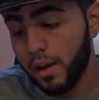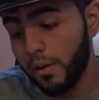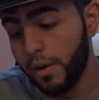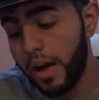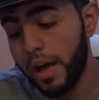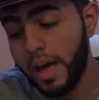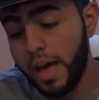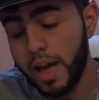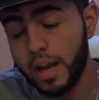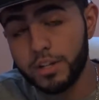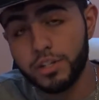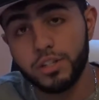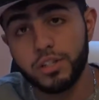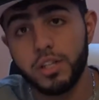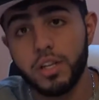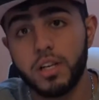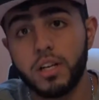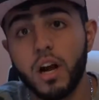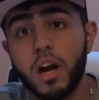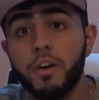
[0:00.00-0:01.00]
I
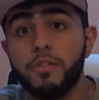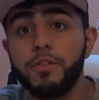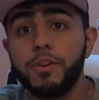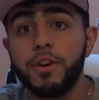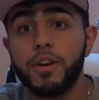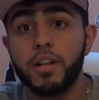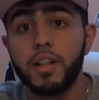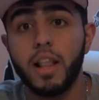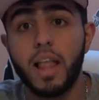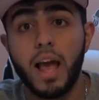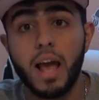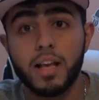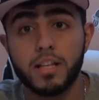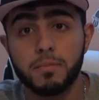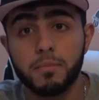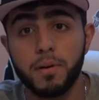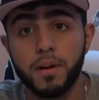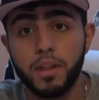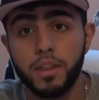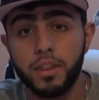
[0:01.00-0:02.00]
actually covered
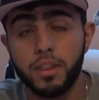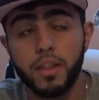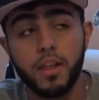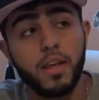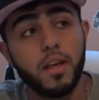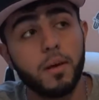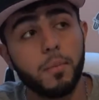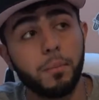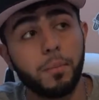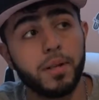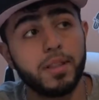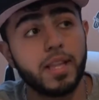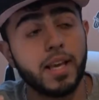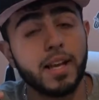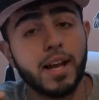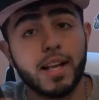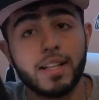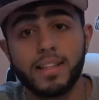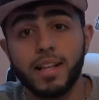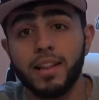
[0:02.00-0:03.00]
last month, but they
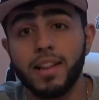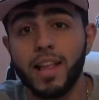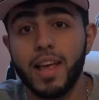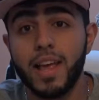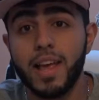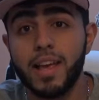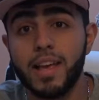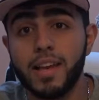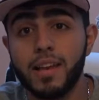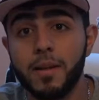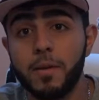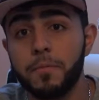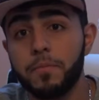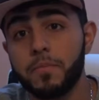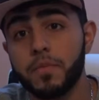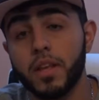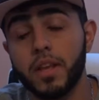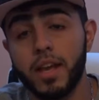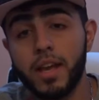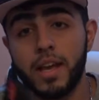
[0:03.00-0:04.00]
got delayed
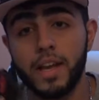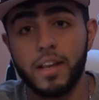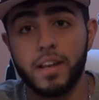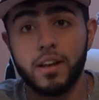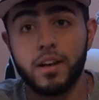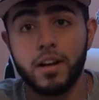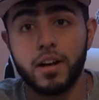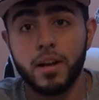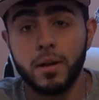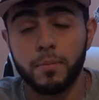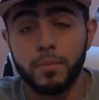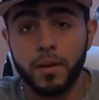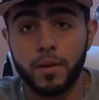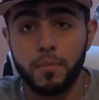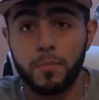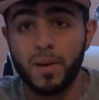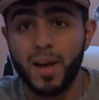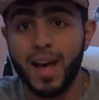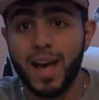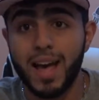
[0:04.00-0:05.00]
and um,
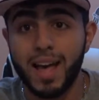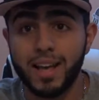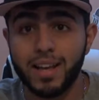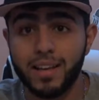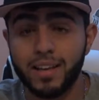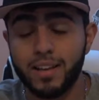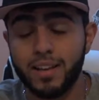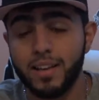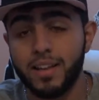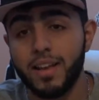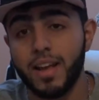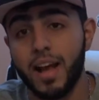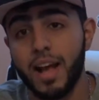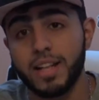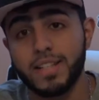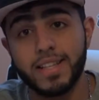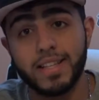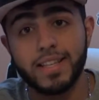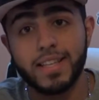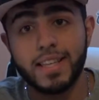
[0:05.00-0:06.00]
they're back.
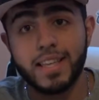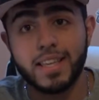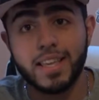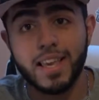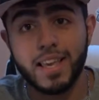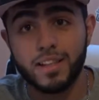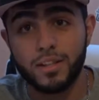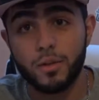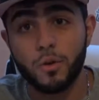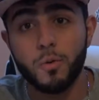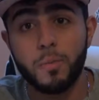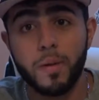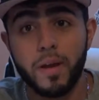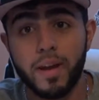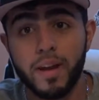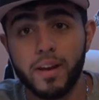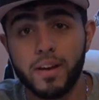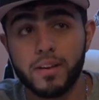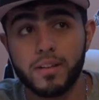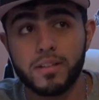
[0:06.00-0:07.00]
I did get two
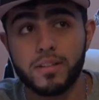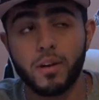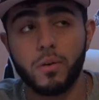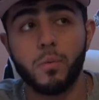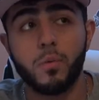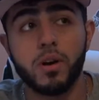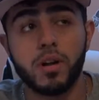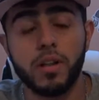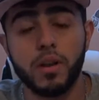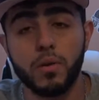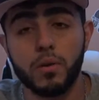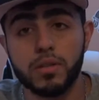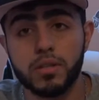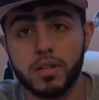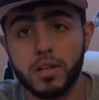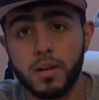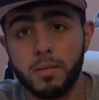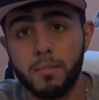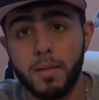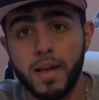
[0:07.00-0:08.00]
pairs. One was
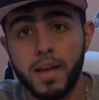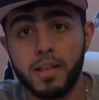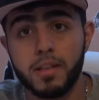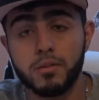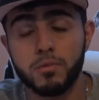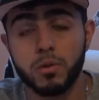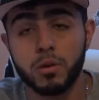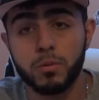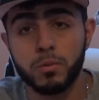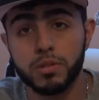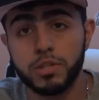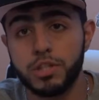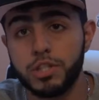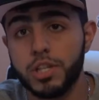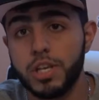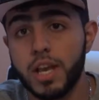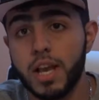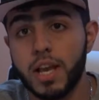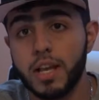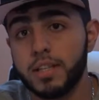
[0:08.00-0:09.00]
uh, men's, one was
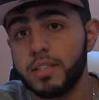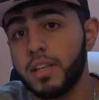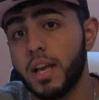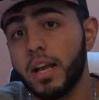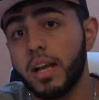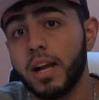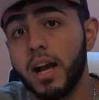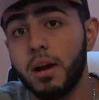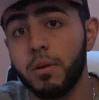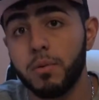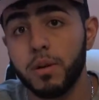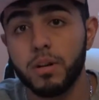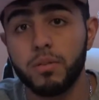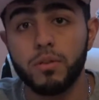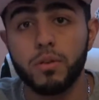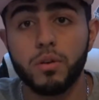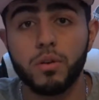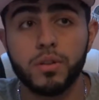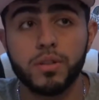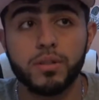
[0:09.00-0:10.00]
GS. I got rid
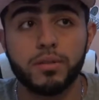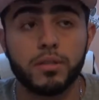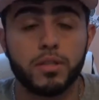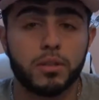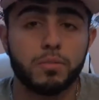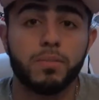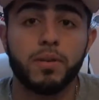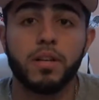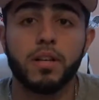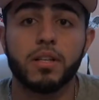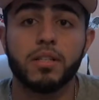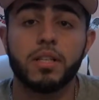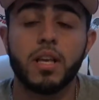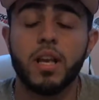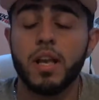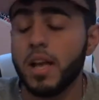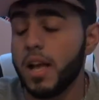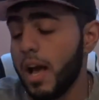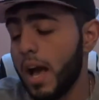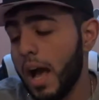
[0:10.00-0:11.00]
of those just because,
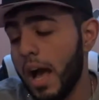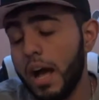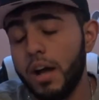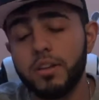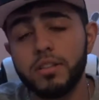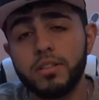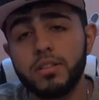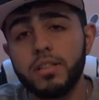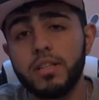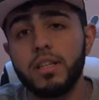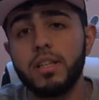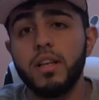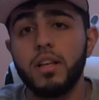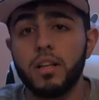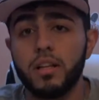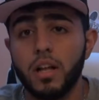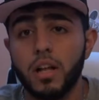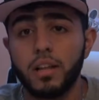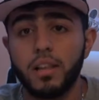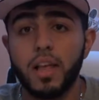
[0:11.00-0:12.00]
honestly,
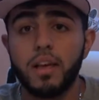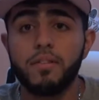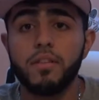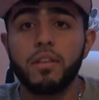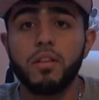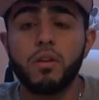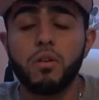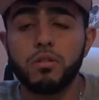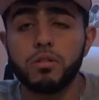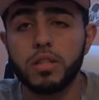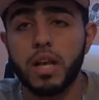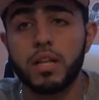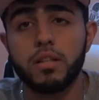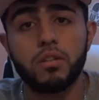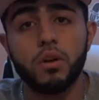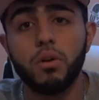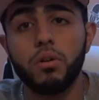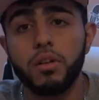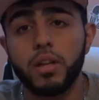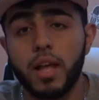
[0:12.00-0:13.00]
11 lows I
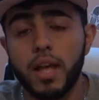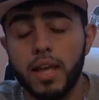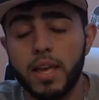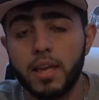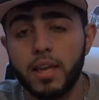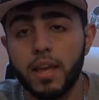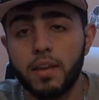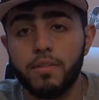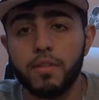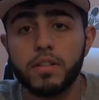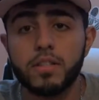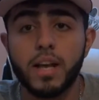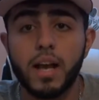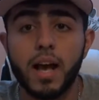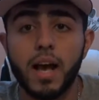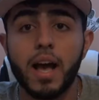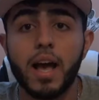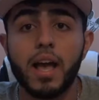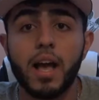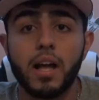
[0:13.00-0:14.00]
don't like. If it's a
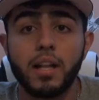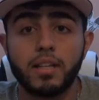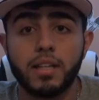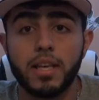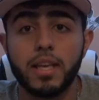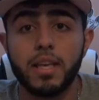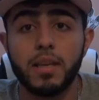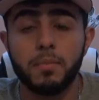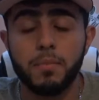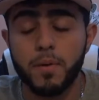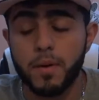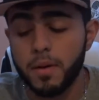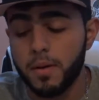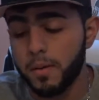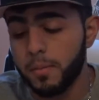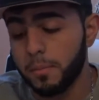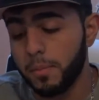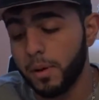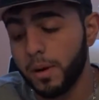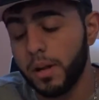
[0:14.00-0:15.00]
high, i keep.
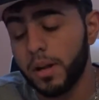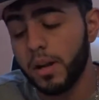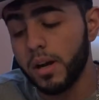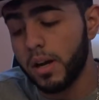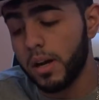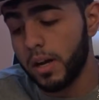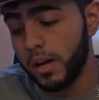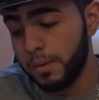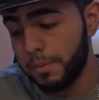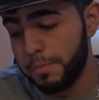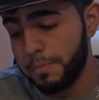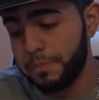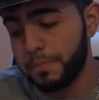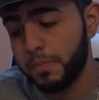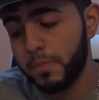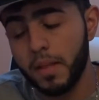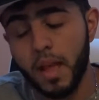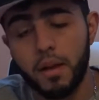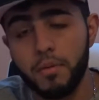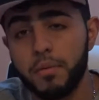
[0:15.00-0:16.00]
But um,
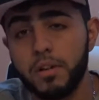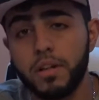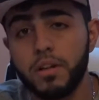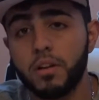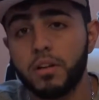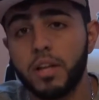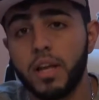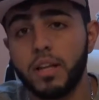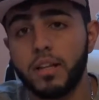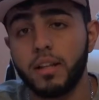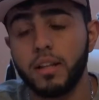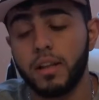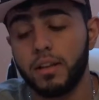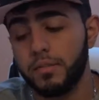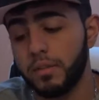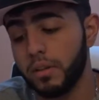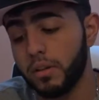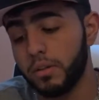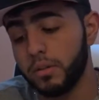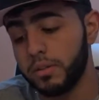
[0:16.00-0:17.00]
I really don't like the
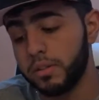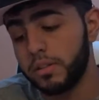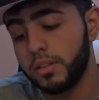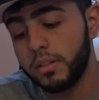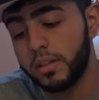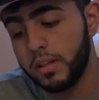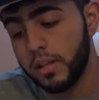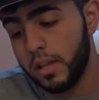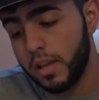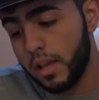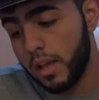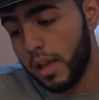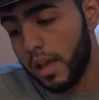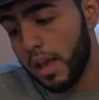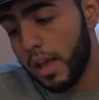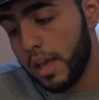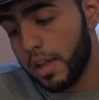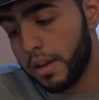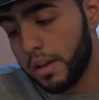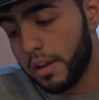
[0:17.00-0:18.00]
11 lows.
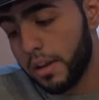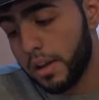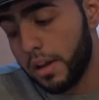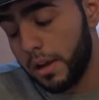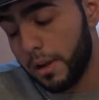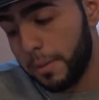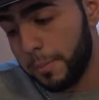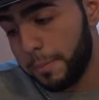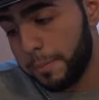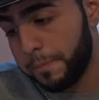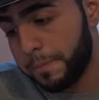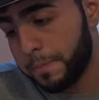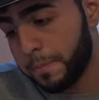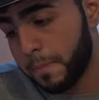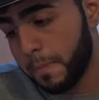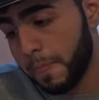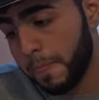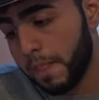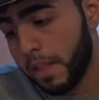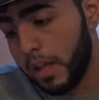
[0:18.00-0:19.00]
And um,
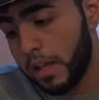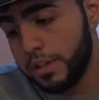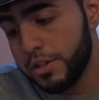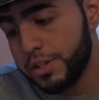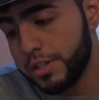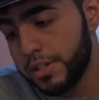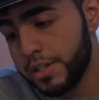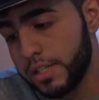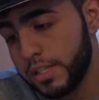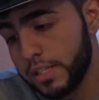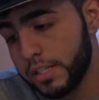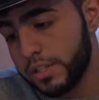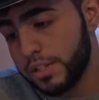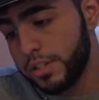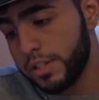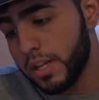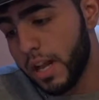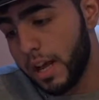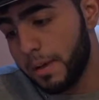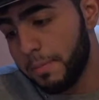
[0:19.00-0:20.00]
it's just it's
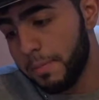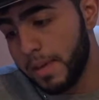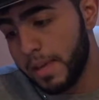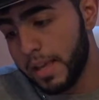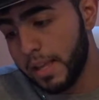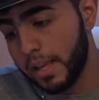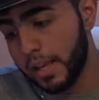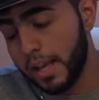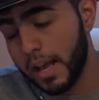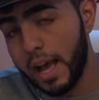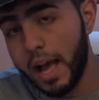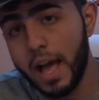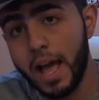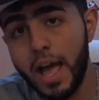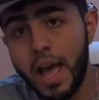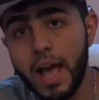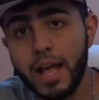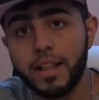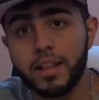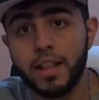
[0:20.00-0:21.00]
just not me. Like I
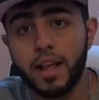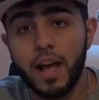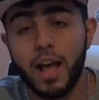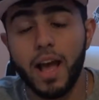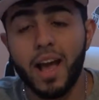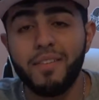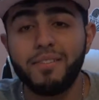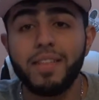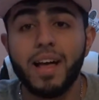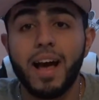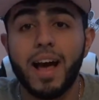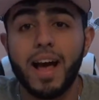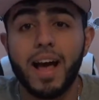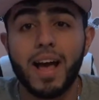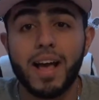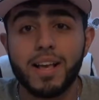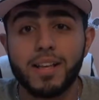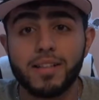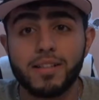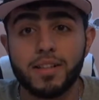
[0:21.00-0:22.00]
had the, I have the
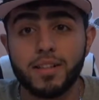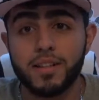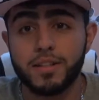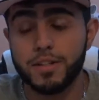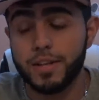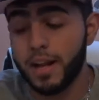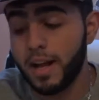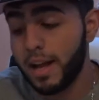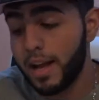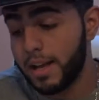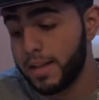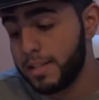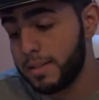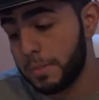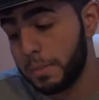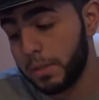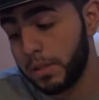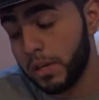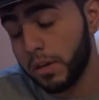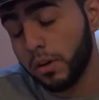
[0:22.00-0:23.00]
highs, the legend highs,
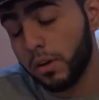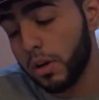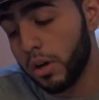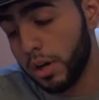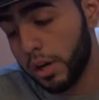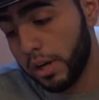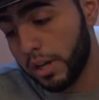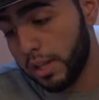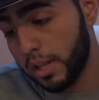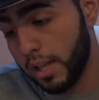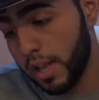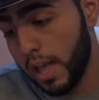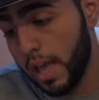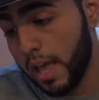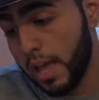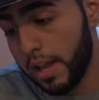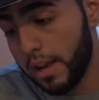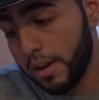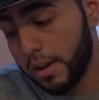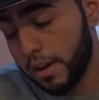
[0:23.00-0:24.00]
but they're cooked
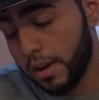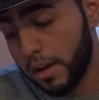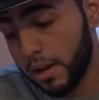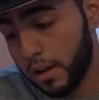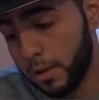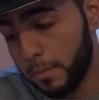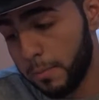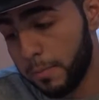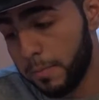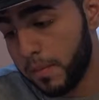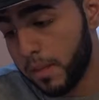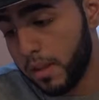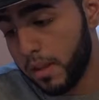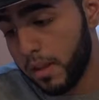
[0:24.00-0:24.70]
and um,